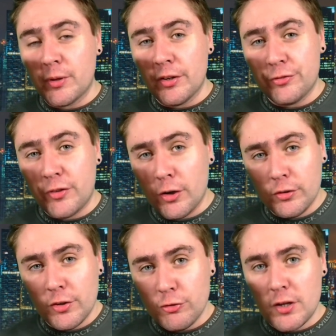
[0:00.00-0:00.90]
to follow the
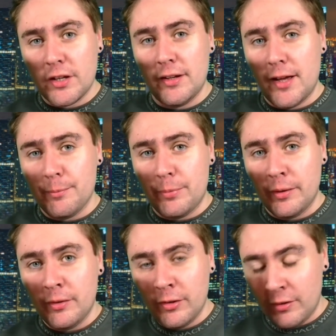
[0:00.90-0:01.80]
Rocket Lab
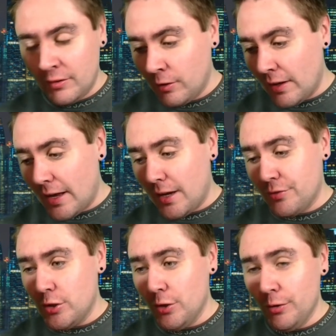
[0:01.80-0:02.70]

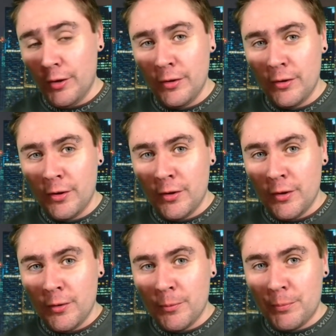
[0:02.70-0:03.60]
avenue,
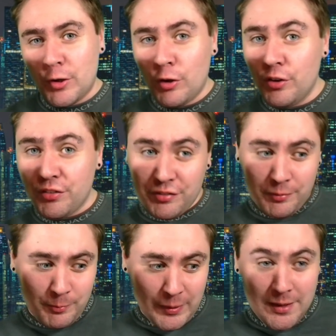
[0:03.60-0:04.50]
because
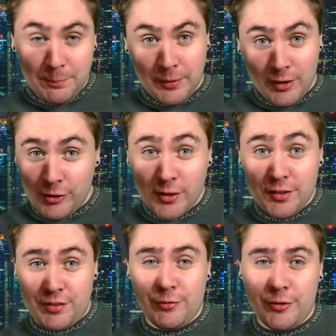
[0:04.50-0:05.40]
people are
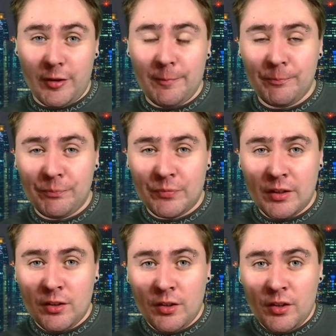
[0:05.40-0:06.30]
asking for it.
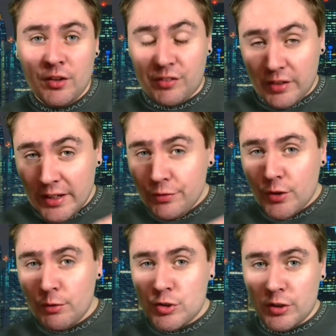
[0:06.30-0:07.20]
So if you
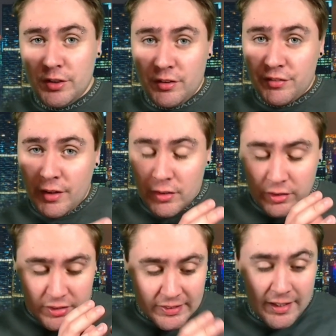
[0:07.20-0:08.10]
enjoyed this
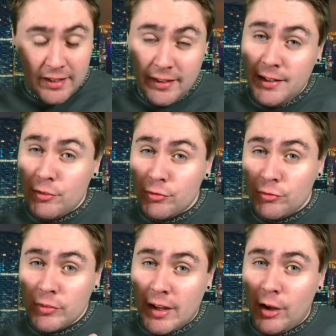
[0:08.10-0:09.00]
daily
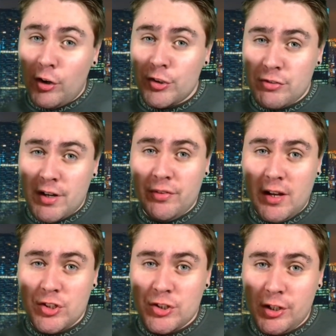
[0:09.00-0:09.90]
Archer
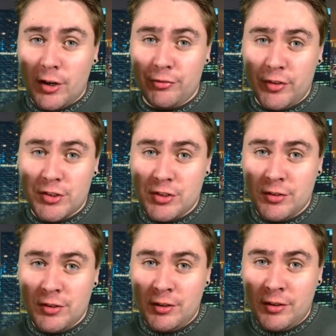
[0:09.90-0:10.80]
Aviation coverage,
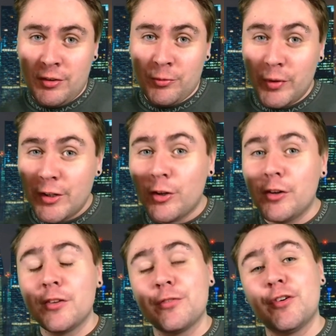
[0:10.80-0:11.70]
we are the
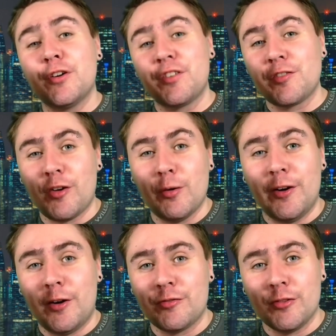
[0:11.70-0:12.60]
fastest growing
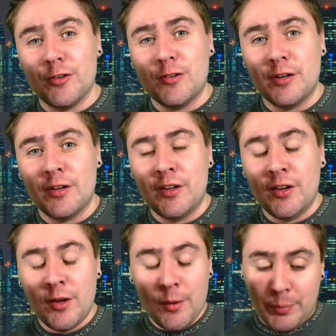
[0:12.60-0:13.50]
after all,
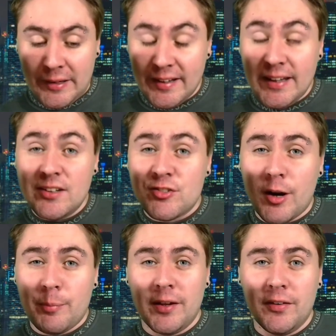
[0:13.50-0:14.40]
please drop
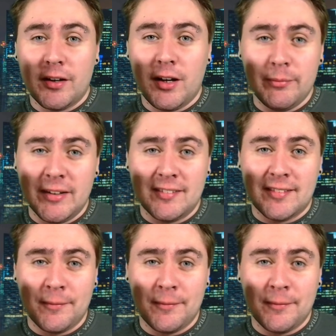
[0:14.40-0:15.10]
it in the comments.